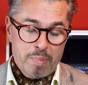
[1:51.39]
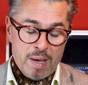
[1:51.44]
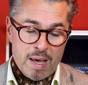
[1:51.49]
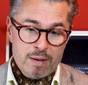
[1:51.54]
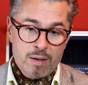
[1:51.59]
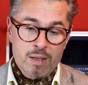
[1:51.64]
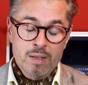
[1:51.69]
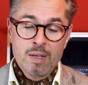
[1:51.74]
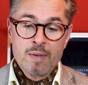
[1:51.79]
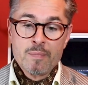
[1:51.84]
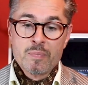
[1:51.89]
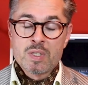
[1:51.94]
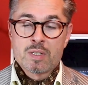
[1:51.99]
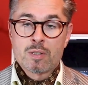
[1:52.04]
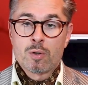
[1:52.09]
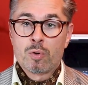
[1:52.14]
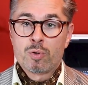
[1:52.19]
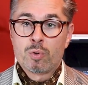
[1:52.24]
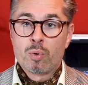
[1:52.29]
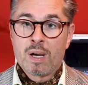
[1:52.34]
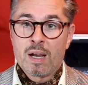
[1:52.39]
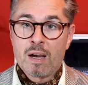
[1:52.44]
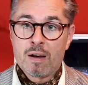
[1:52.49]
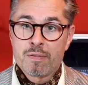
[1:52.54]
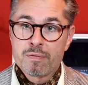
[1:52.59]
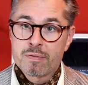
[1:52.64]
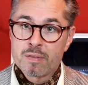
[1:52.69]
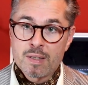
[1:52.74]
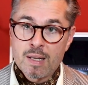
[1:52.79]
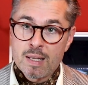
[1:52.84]
better. So you
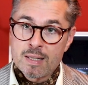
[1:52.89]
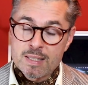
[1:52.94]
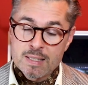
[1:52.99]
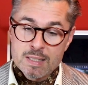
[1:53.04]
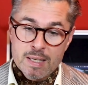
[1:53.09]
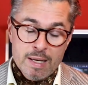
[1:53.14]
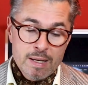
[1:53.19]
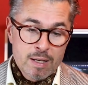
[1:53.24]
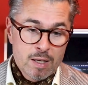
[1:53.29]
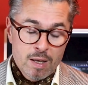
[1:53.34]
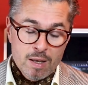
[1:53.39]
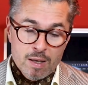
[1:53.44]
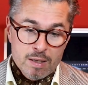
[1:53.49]
have, let's say,